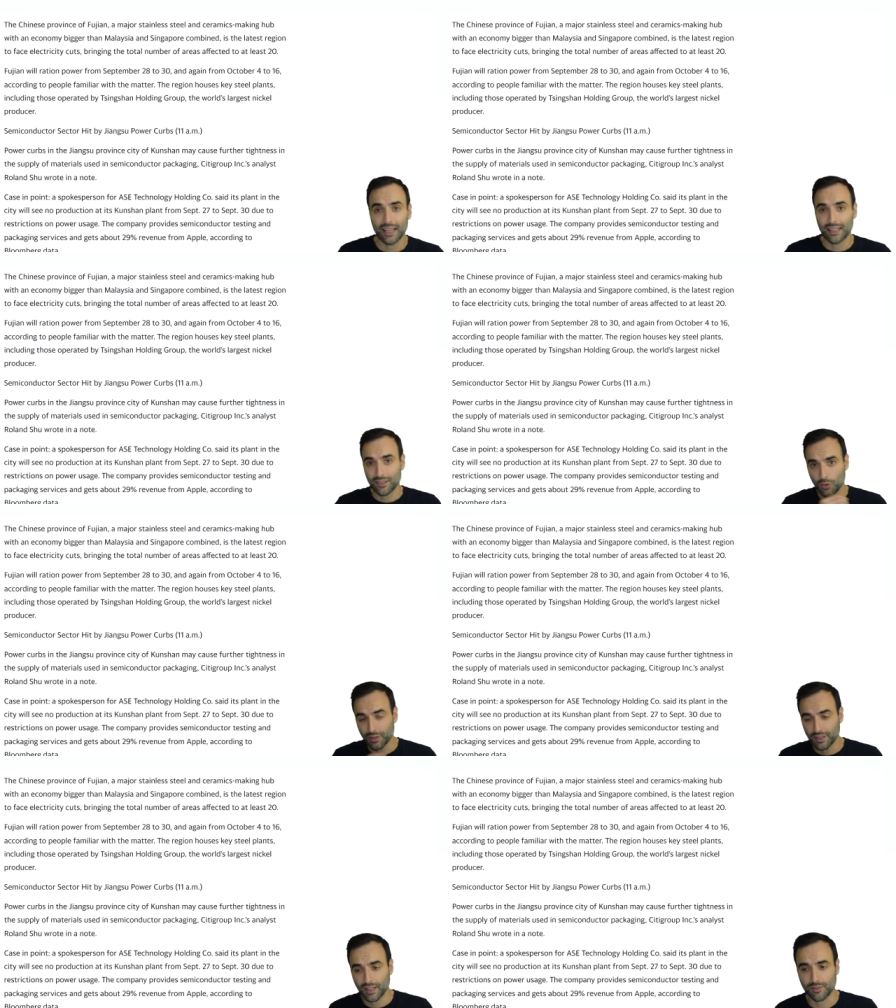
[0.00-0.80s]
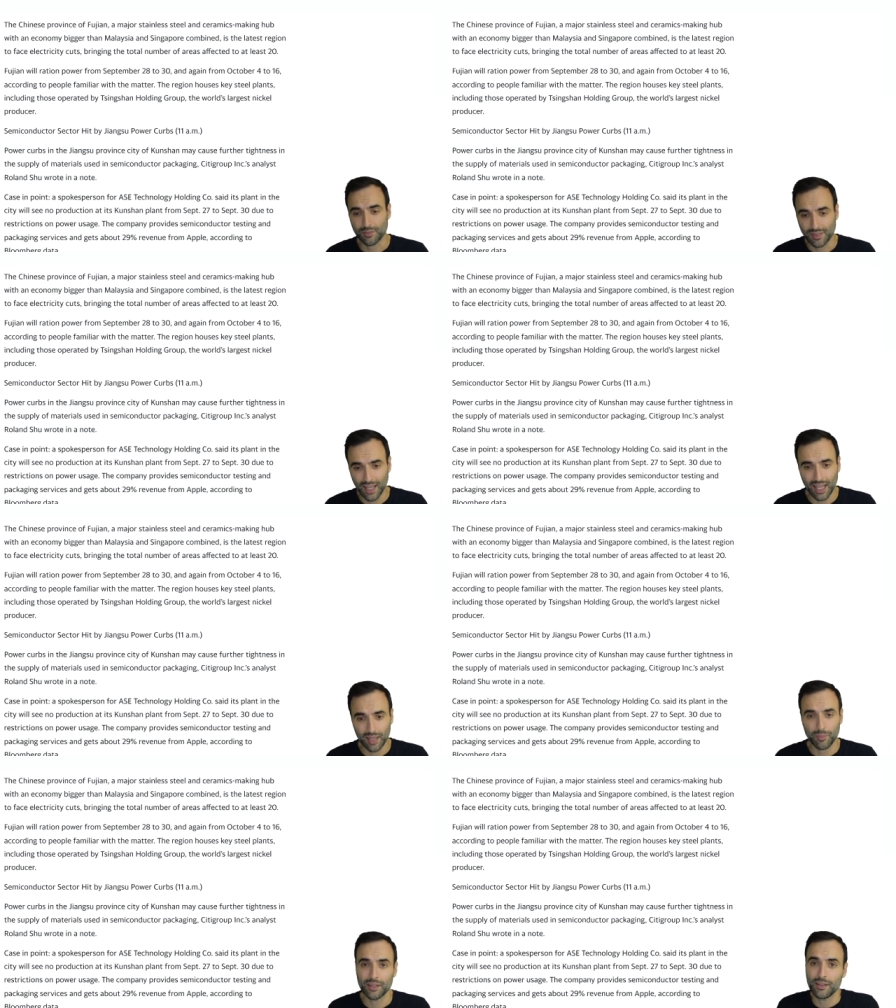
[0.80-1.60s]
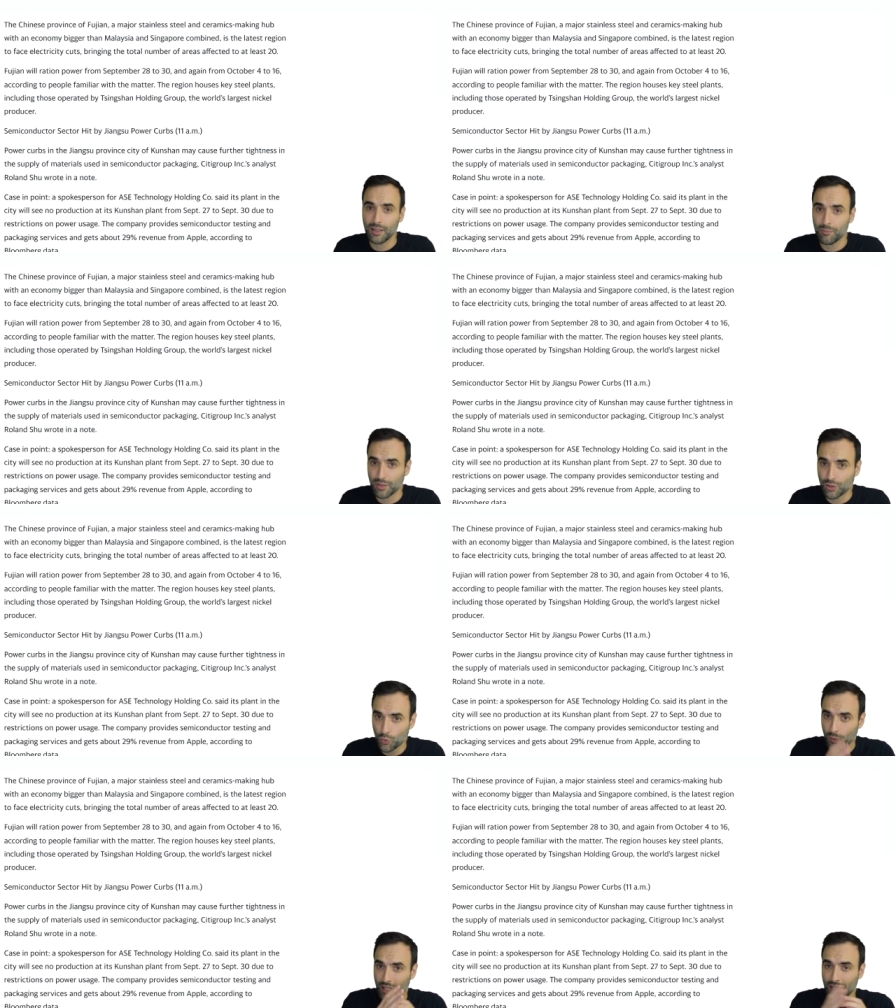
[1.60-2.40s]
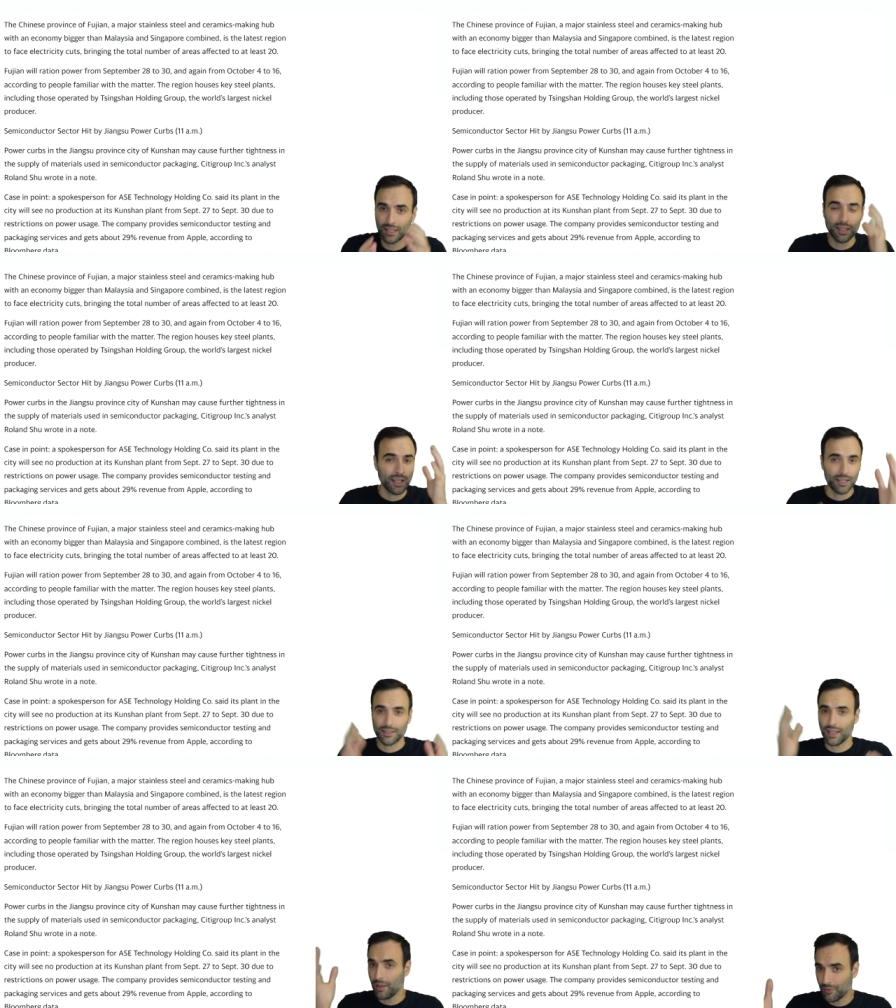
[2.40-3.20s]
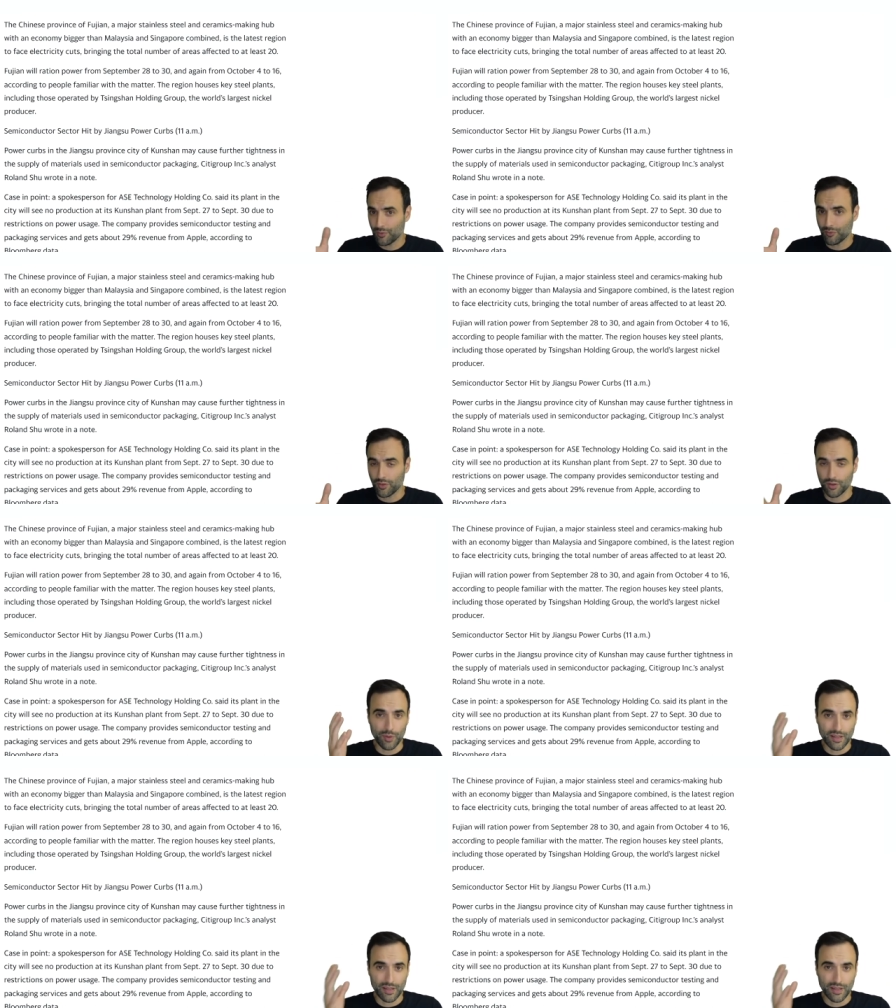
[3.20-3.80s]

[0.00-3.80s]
It's going to take some time, and in between the time of uh,